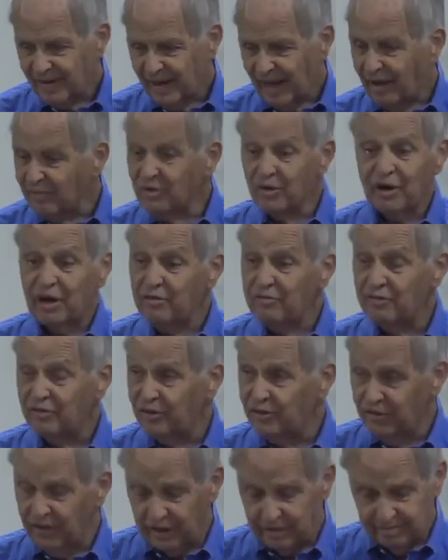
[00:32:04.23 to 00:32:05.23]
I'm
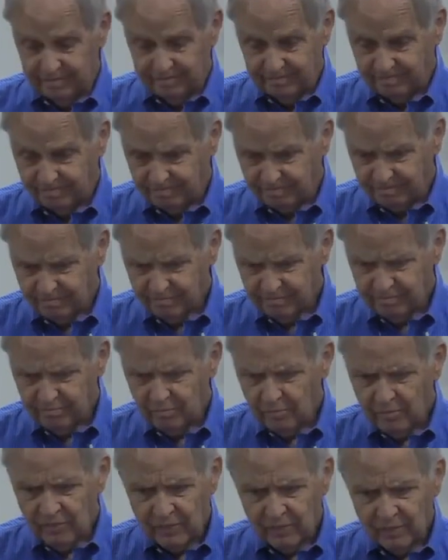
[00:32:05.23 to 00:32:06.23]
grateful that
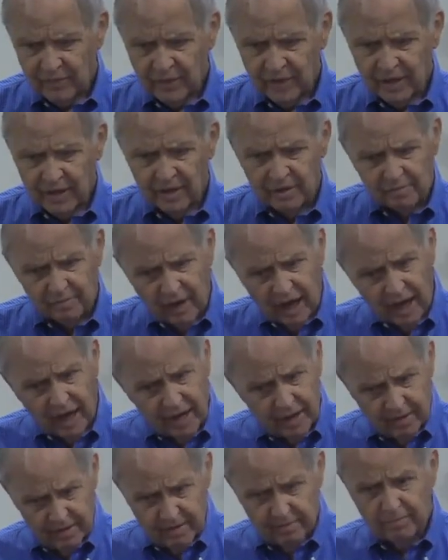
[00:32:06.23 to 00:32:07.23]
in
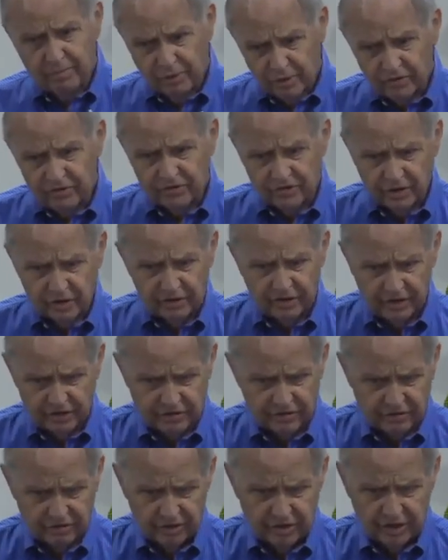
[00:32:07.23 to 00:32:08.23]
my personal
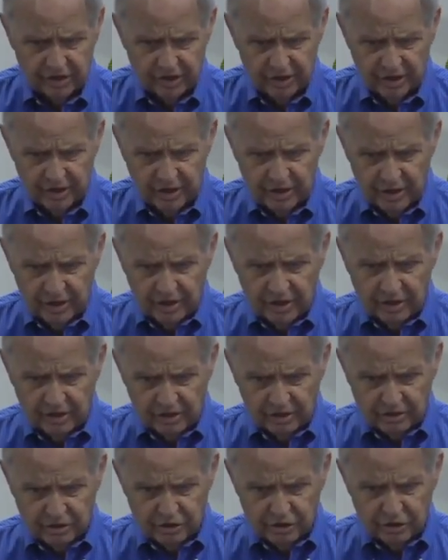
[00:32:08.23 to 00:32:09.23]
history,
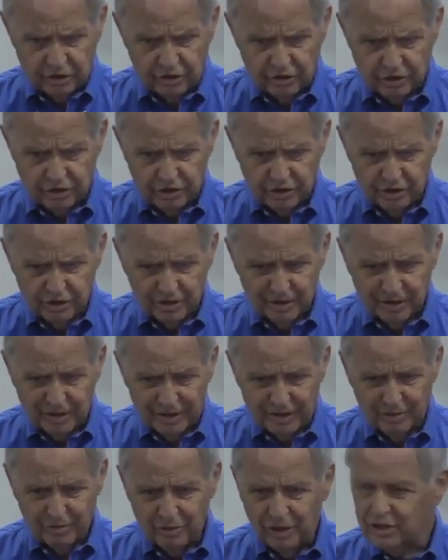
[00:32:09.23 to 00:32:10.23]
the church
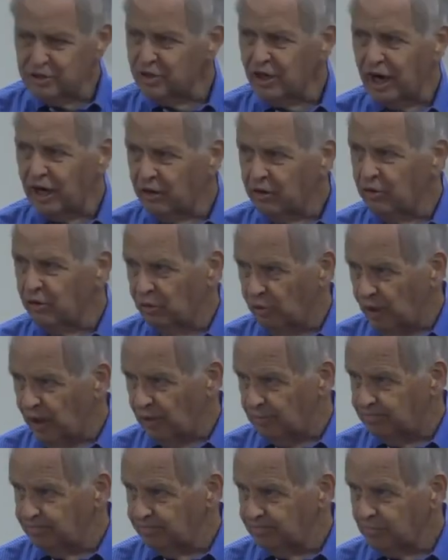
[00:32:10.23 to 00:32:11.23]
at which I grew
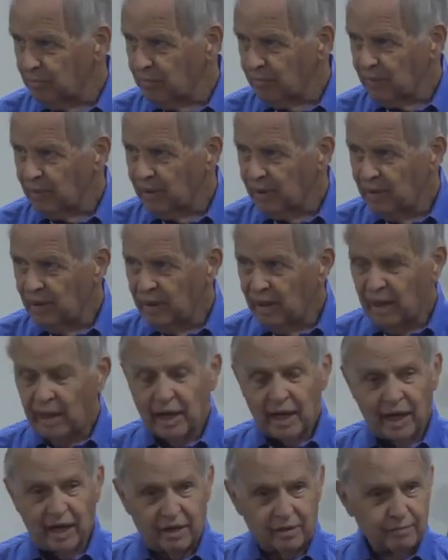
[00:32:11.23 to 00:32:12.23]
up
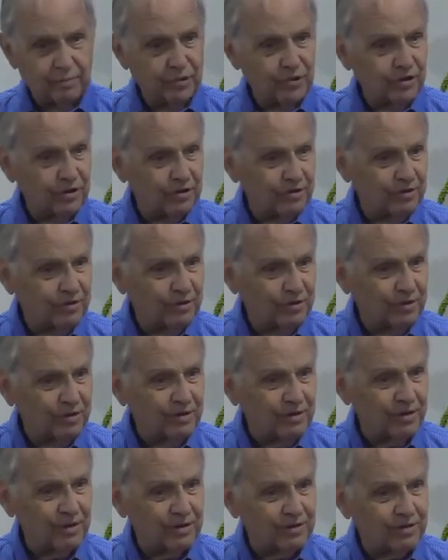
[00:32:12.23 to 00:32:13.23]
had a burden
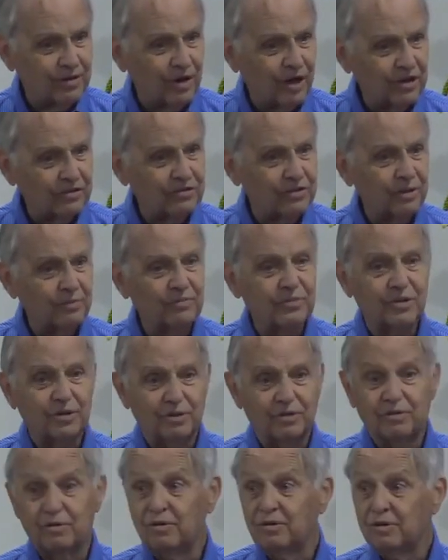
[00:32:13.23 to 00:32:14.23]
that caused them
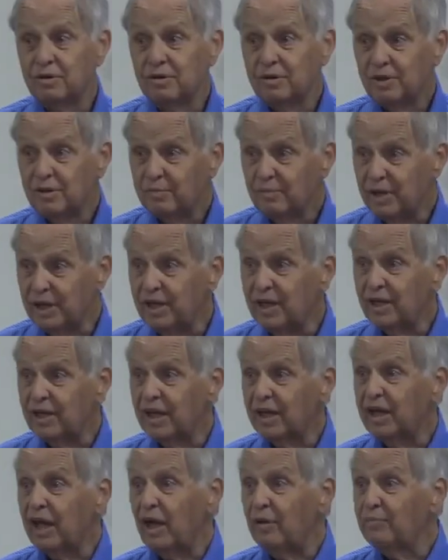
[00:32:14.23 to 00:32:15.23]
to begin
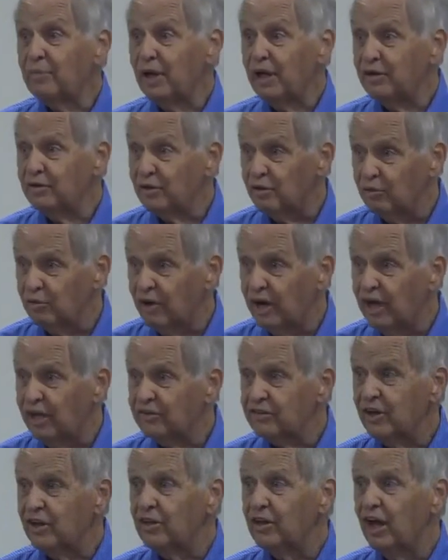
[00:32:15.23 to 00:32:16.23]
a campaign to
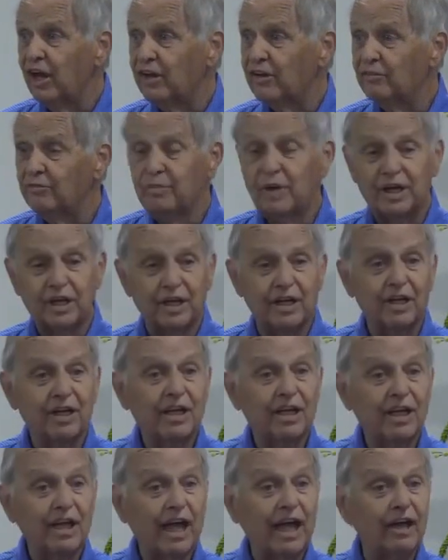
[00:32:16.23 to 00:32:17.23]
raise a lot of money
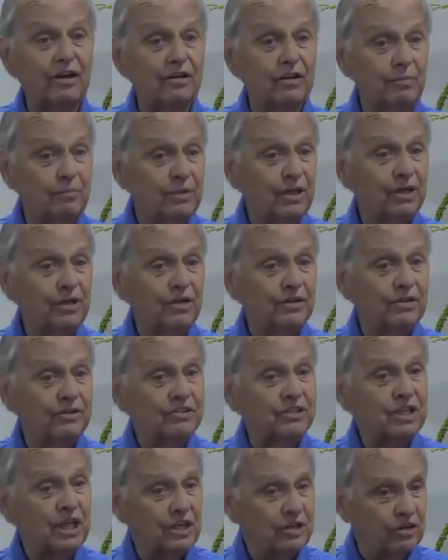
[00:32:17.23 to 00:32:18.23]
and to build a
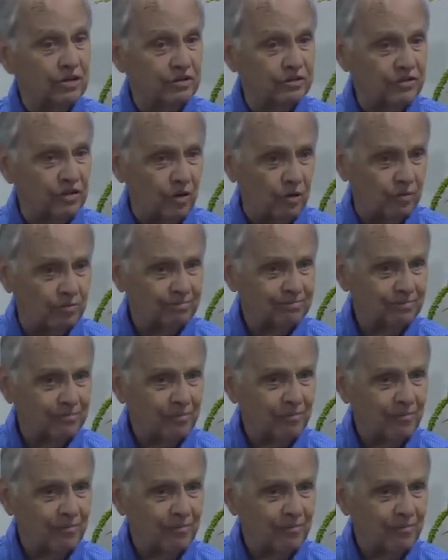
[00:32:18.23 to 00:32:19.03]
seniors' home,